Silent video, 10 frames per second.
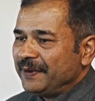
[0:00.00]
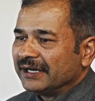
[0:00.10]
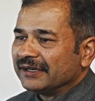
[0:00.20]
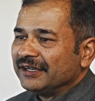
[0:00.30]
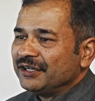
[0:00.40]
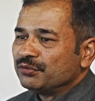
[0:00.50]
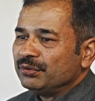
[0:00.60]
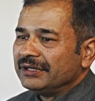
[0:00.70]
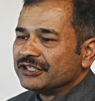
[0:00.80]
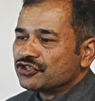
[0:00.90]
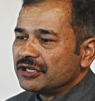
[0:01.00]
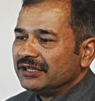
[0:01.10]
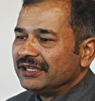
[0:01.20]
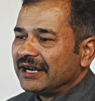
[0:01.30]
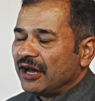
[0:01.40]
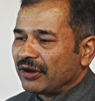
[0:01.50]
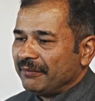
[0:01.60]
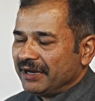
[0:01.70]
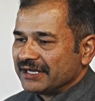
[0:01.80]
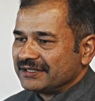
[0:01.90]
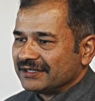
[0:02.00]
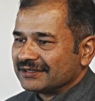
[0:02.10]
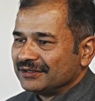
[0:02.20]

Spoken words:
fact, it will strengthen our ambassadors.